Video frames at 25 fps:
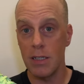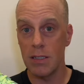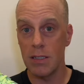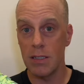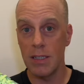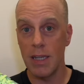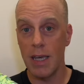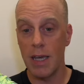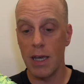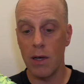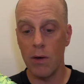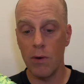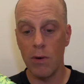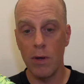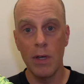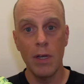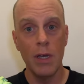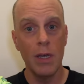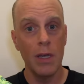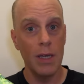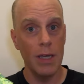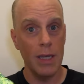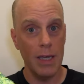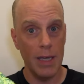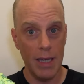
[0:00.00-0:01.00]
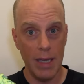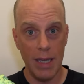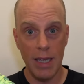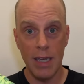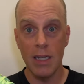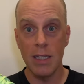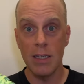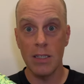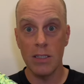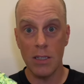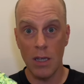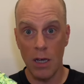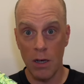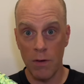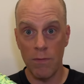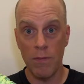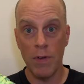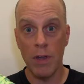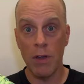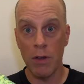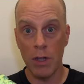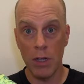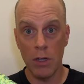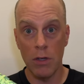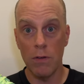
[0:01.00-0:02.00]
now. It is a
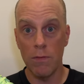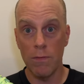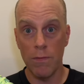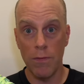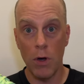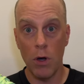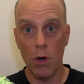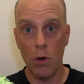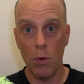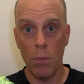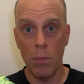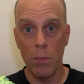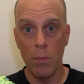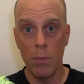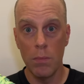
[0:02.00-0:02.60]
very good foam.